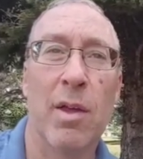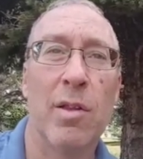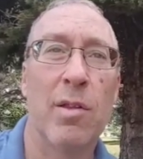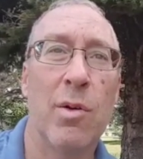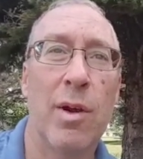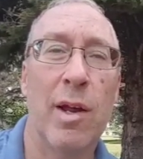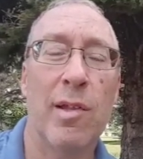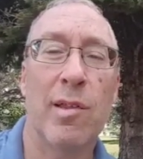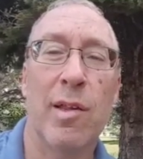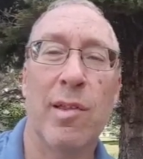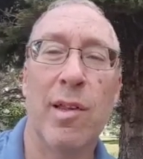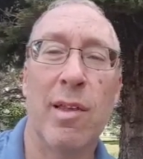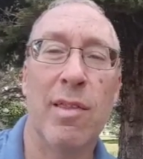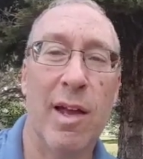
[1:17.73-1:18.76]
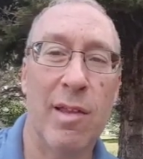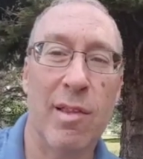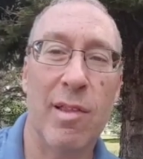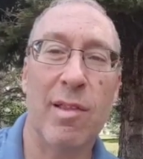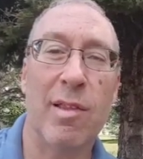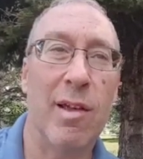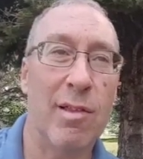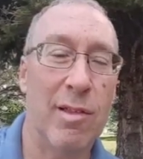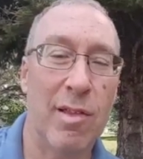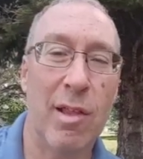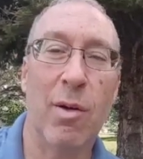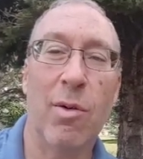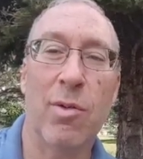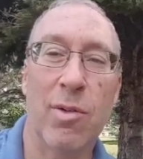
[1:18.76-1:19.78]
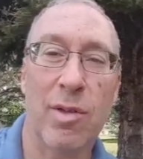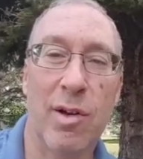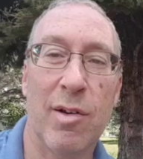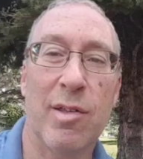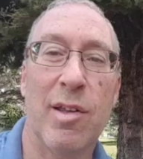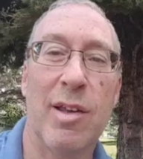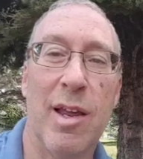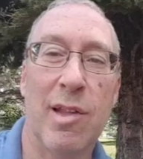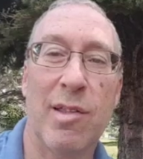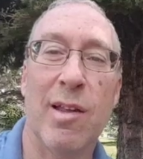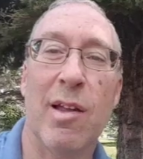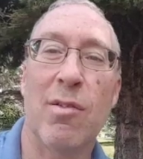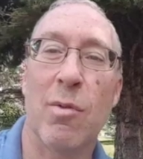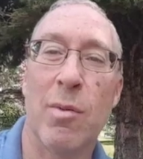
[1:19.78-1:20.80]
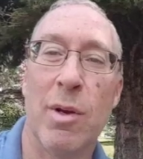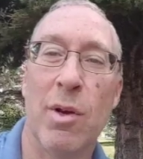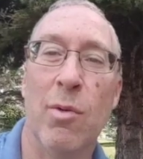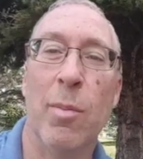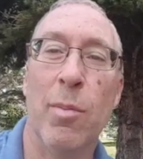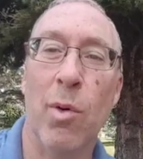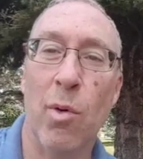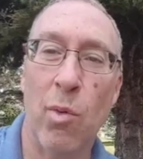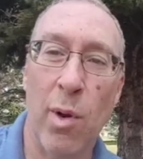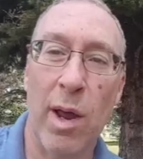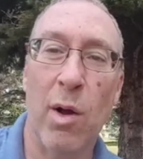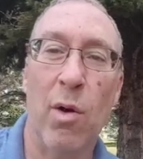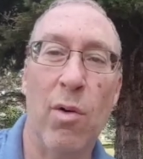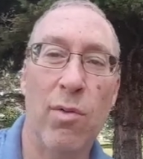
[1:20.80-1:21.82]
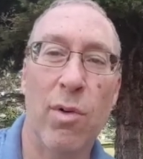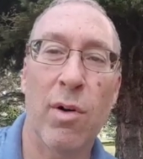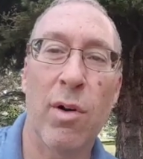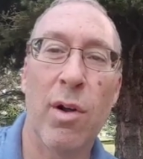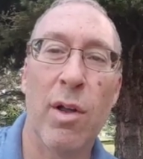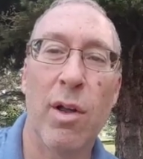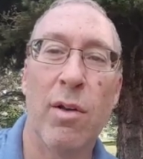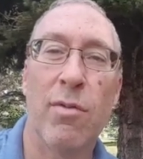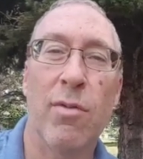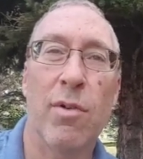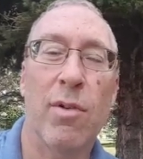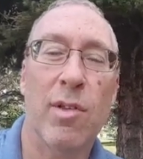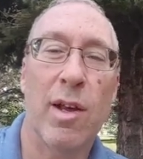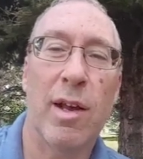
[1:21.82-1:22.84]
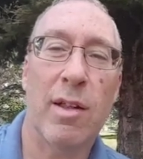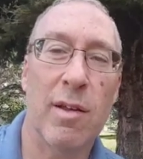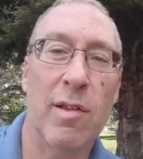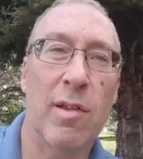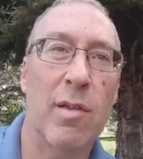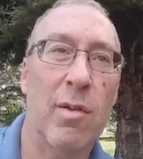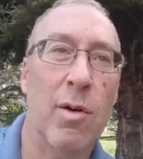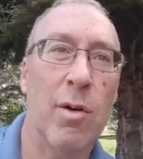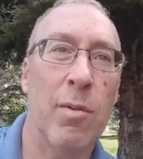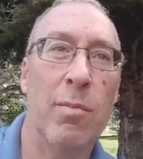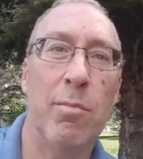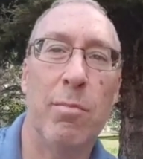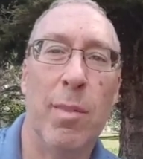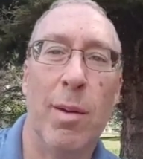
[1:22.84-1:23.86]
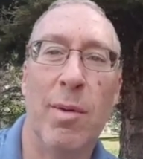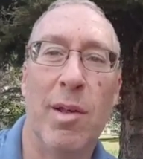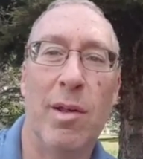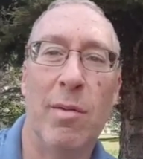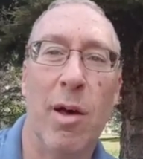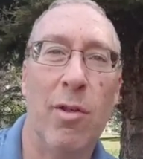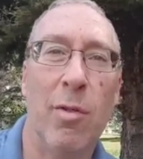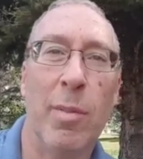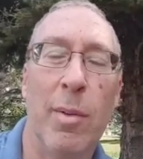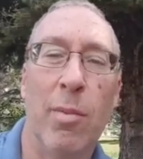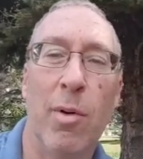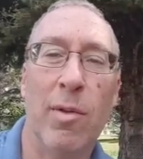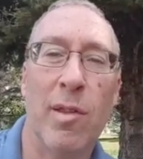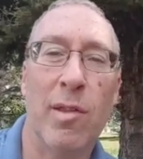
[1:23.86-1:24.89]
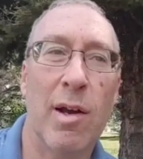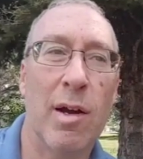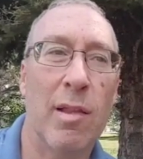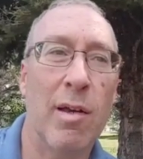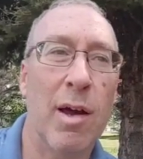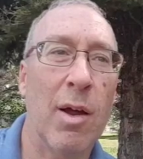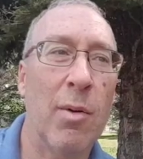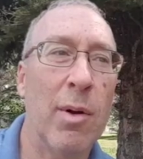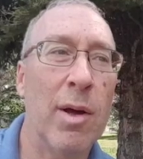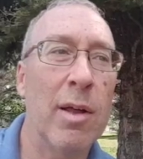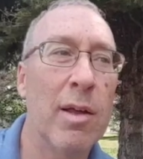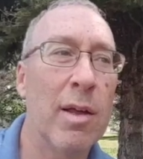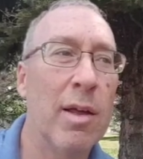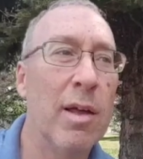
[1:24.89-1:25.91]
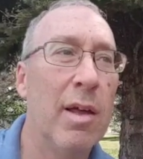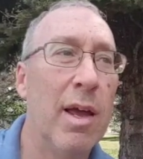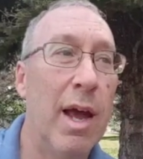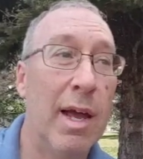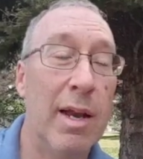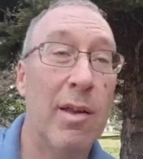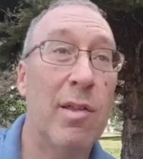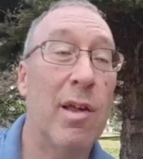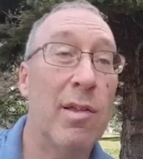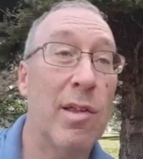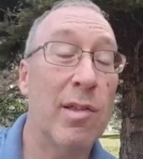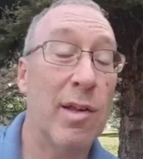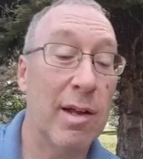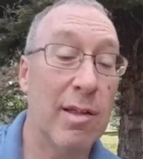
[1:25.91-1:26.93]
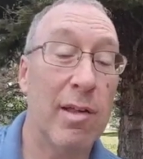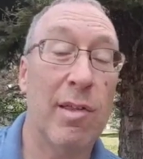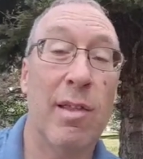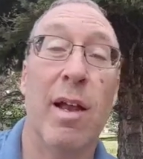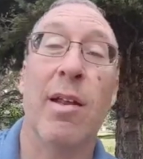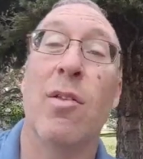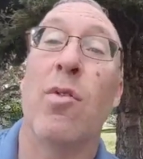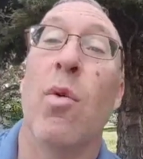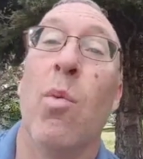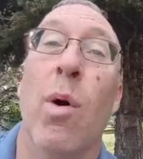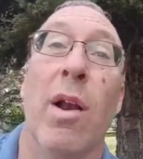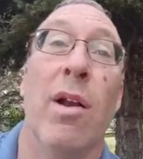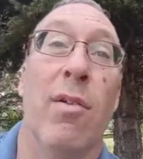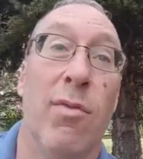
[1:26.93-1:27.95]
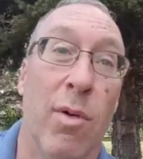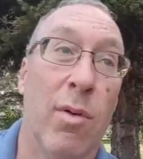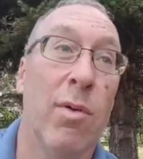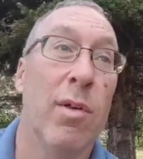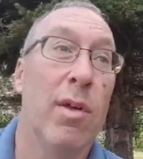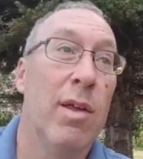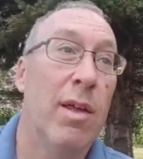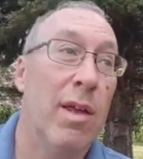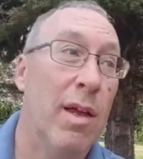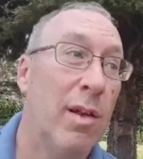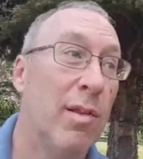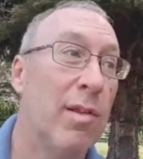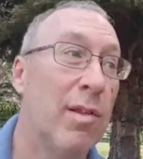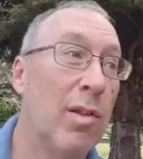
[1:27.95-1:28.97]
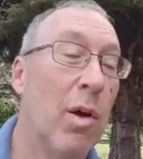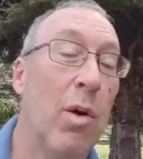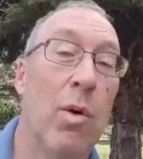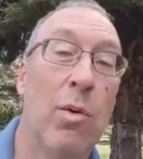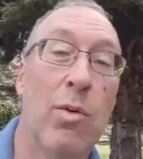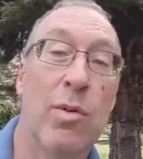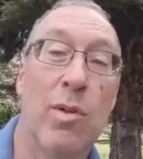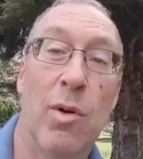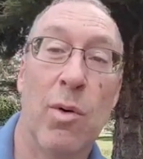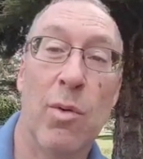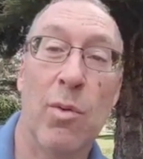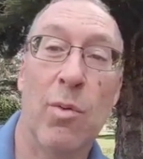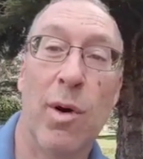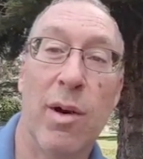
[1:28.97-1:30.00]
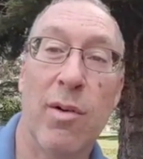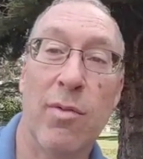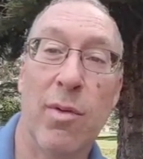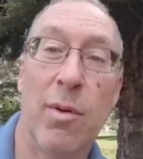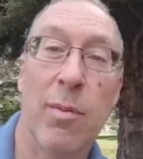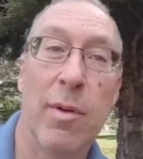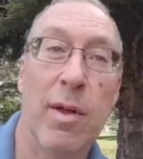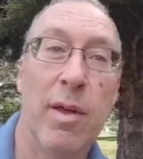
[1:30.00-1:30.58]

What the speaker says: So nice. They say the locals here said, yes, that's what we do. We pull way over for cyclists or maybe other people on the side of the highway. And it's, as a cyclist, that is wonderful. It's so wonderful.